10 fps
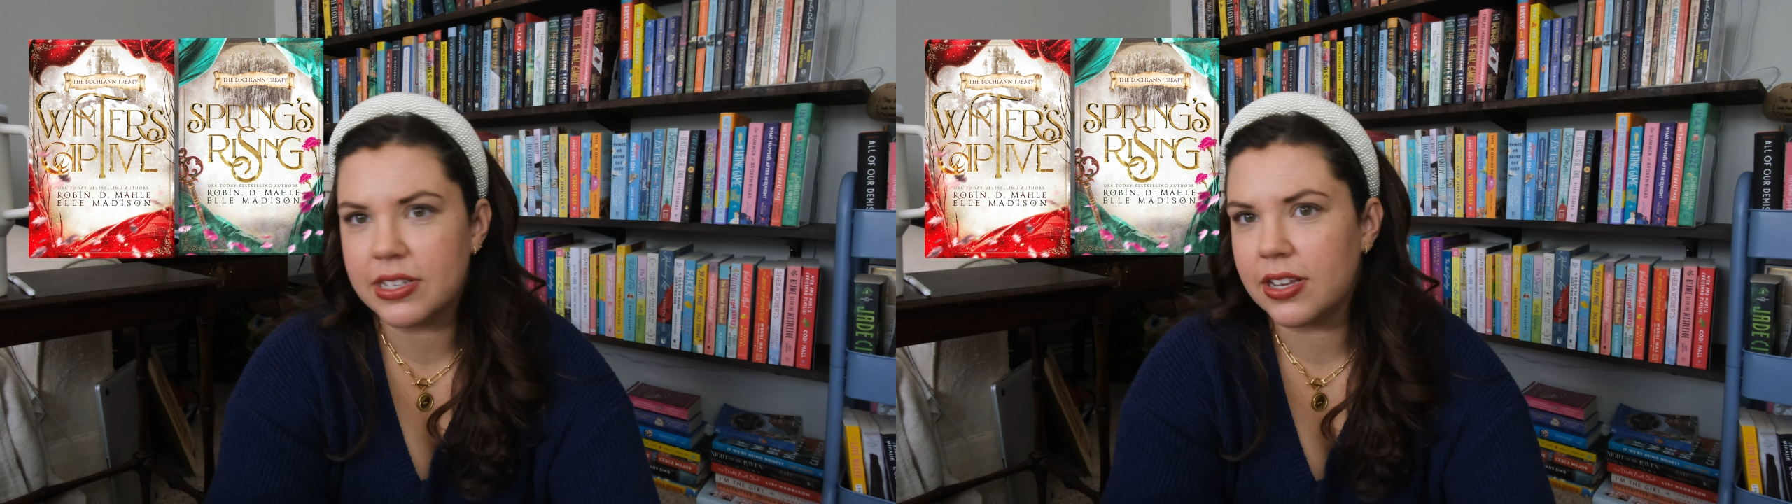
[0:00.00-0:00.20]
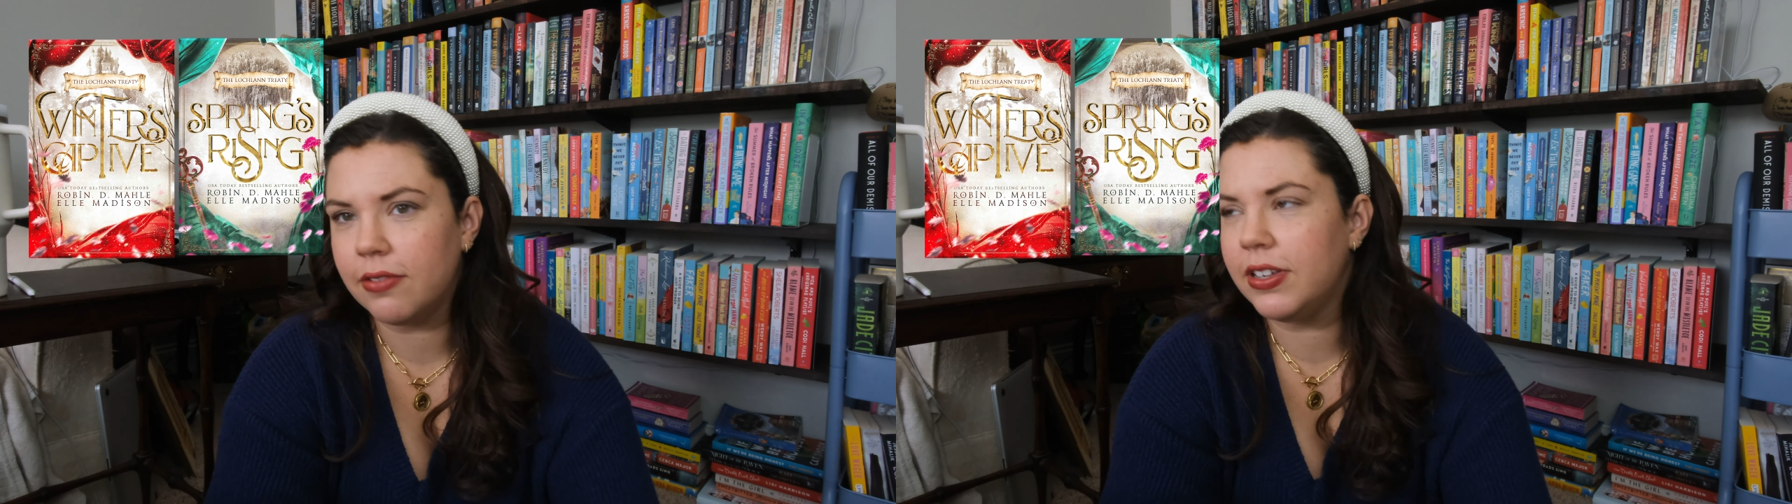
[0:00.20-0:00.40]

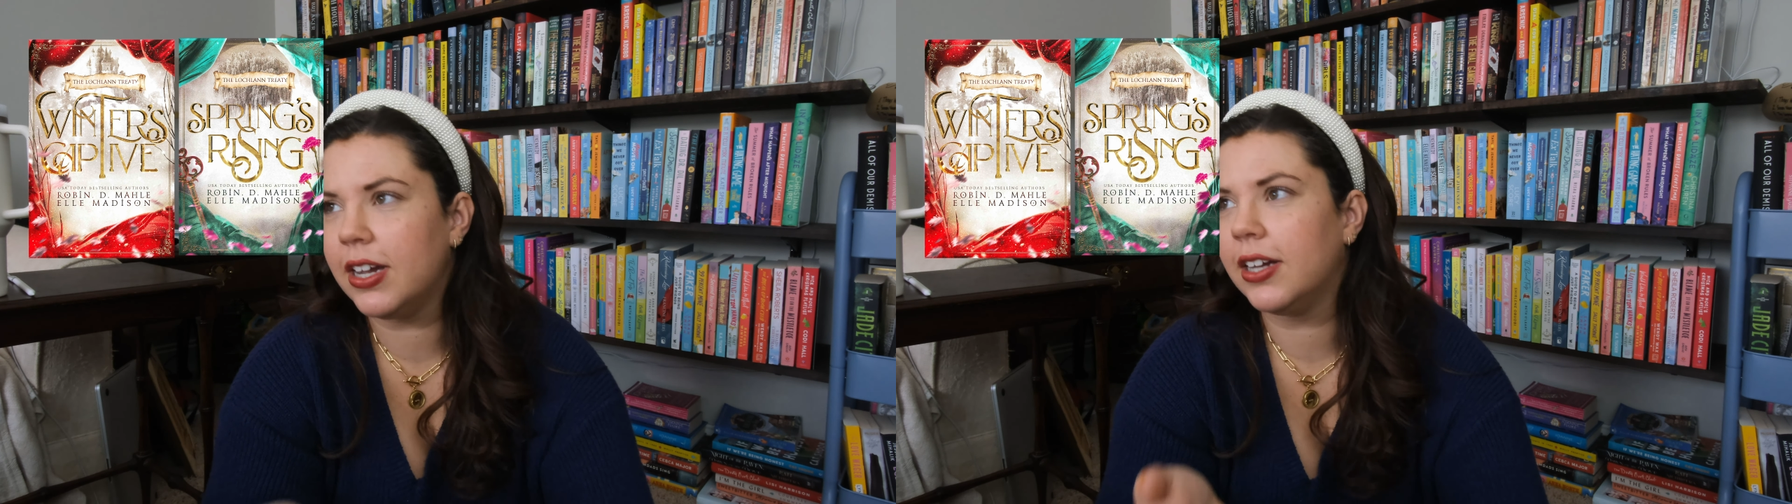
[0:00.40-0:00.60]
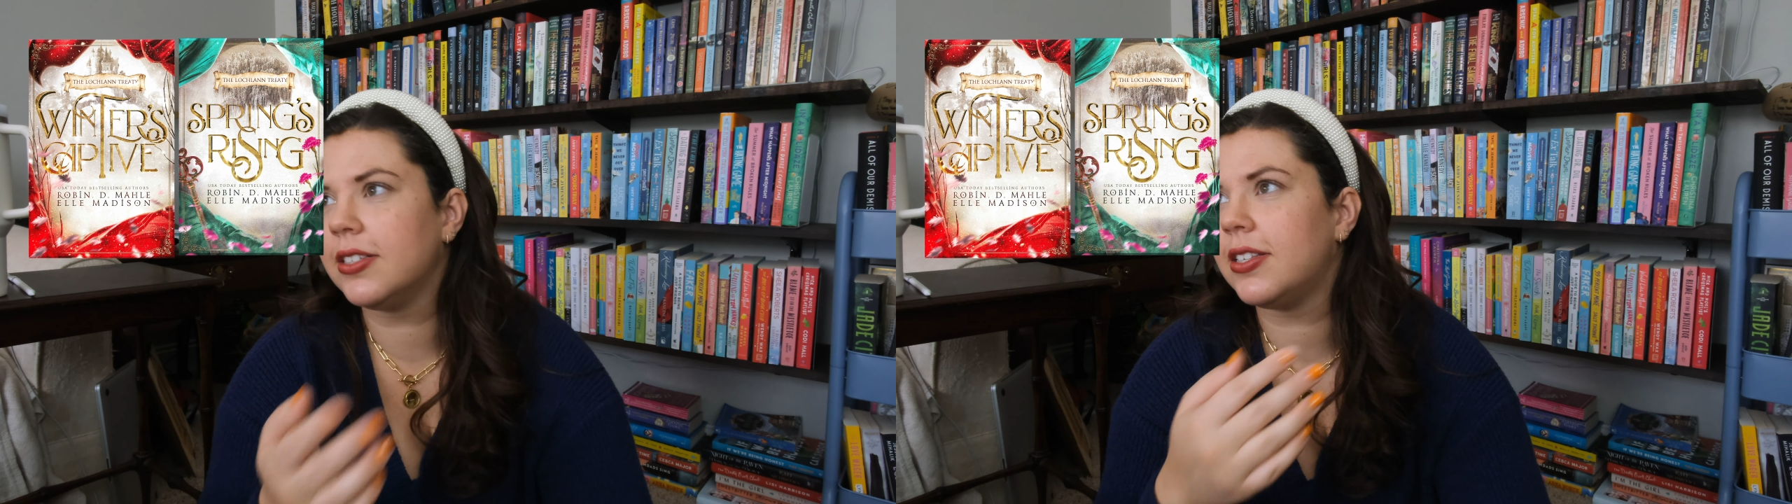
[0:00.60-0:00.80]
missing
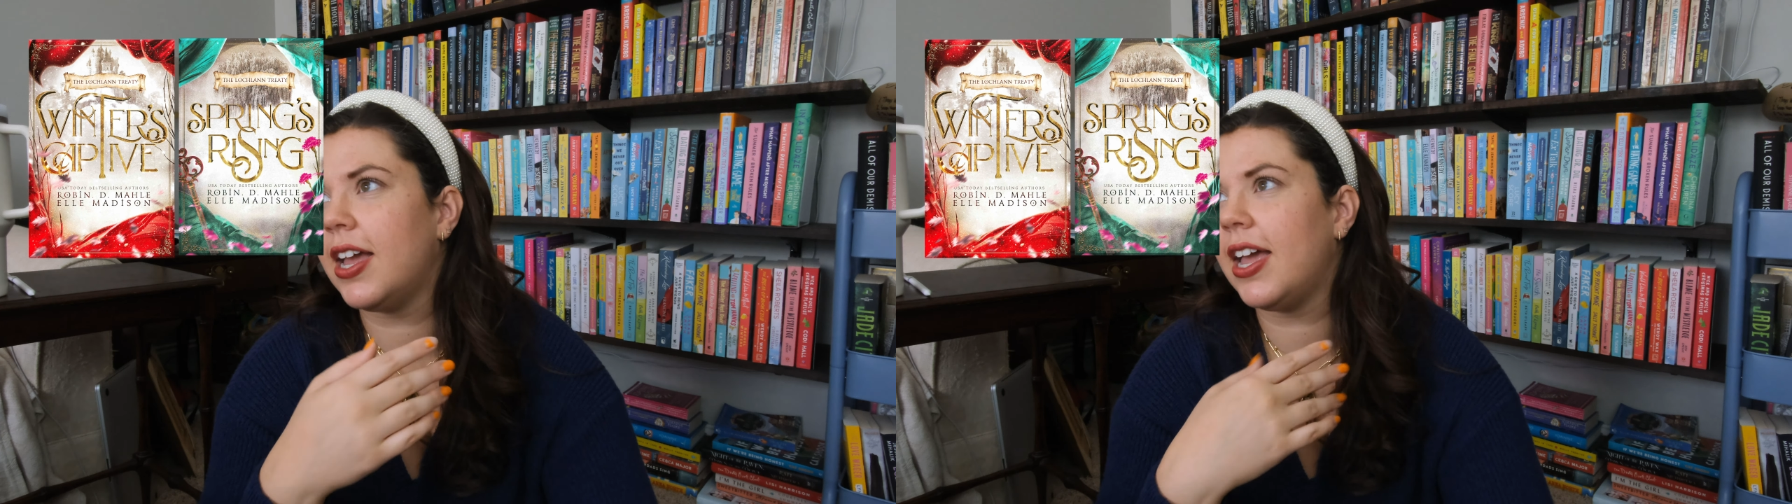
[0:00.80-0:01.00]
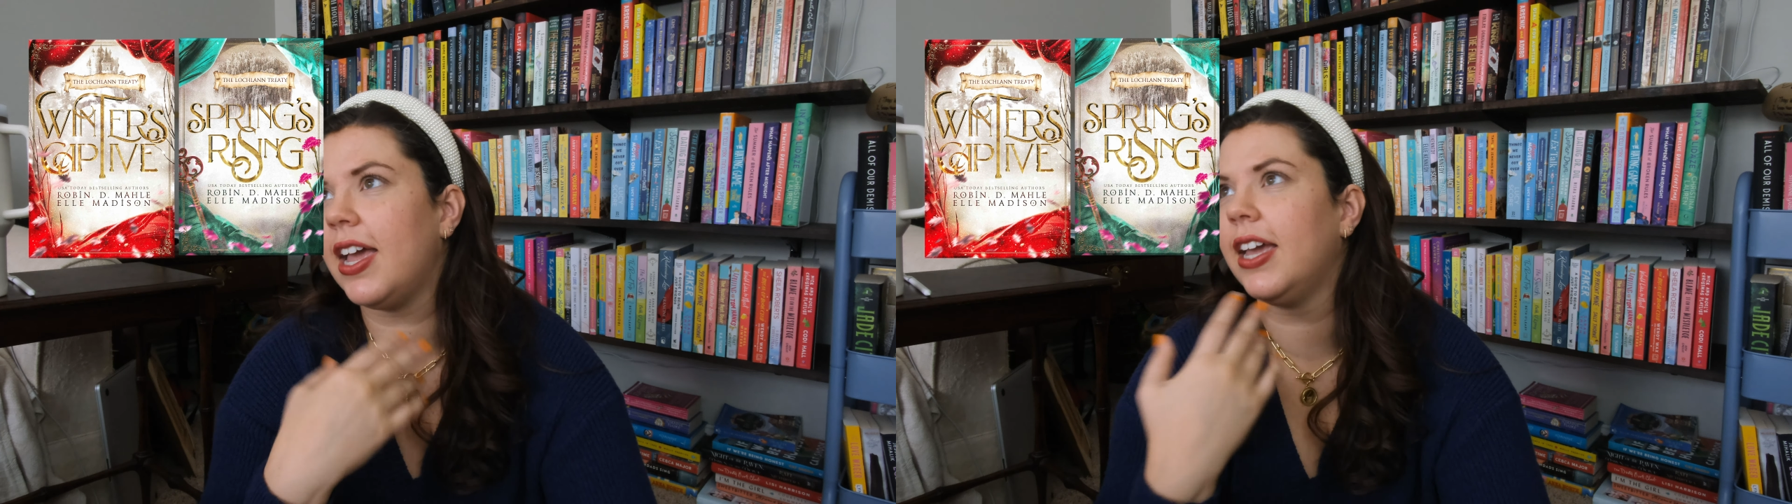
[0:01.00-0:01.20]

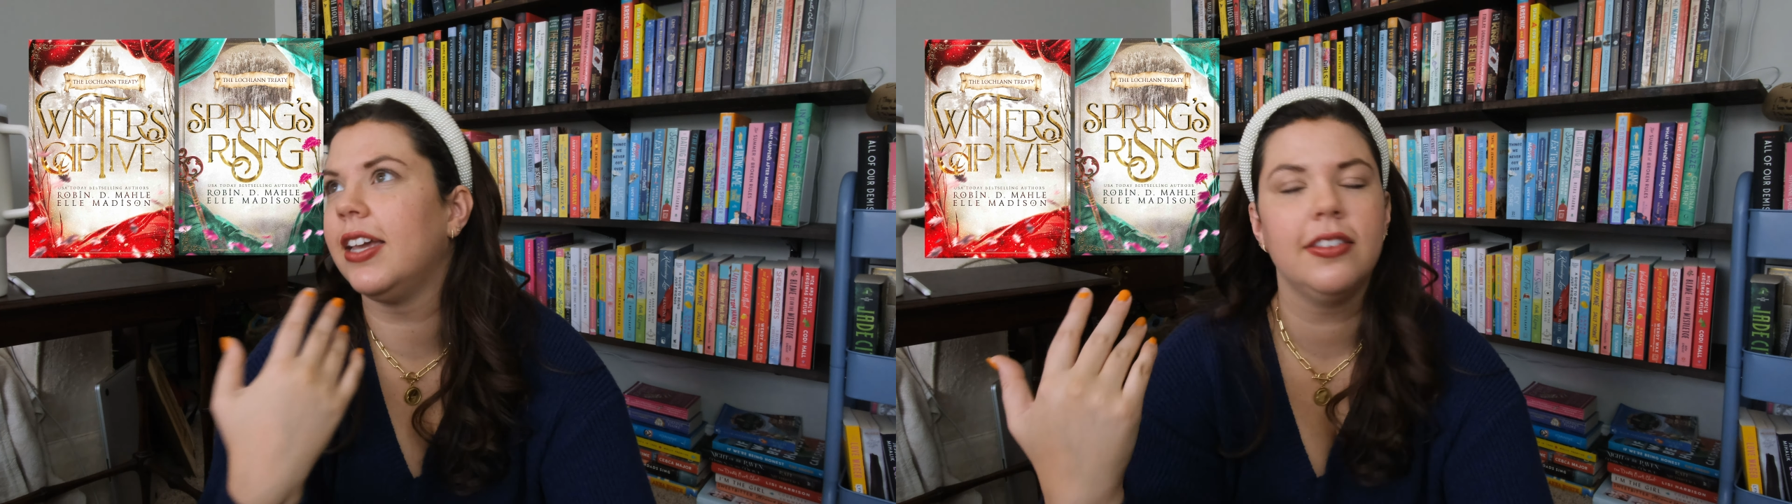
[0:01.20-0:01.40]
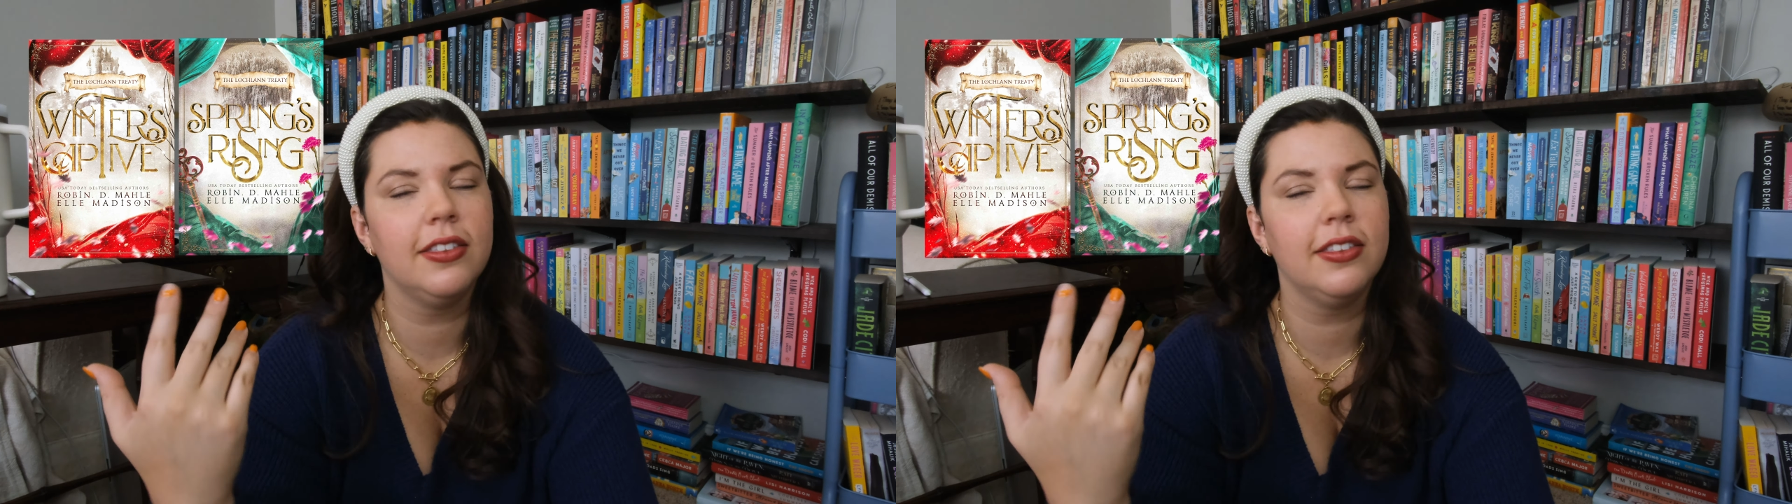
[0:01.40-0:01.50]
fiance,